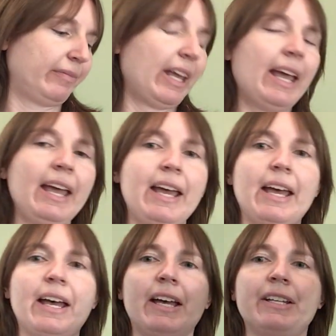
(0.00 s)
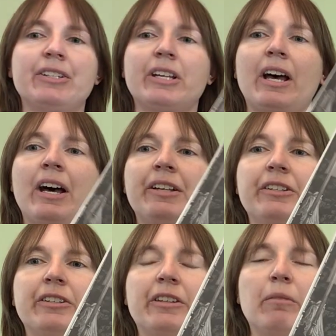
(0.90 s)
And
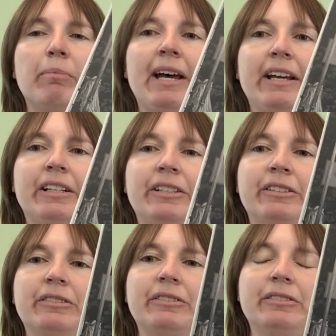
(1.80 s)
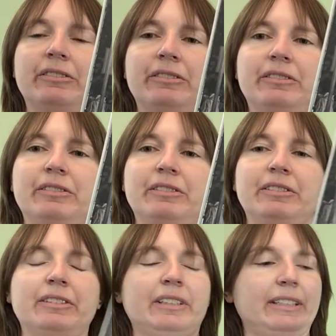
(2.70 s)
under the bed.
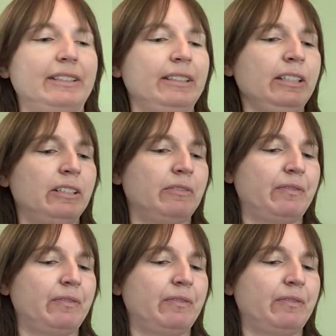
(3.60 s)
Let's see.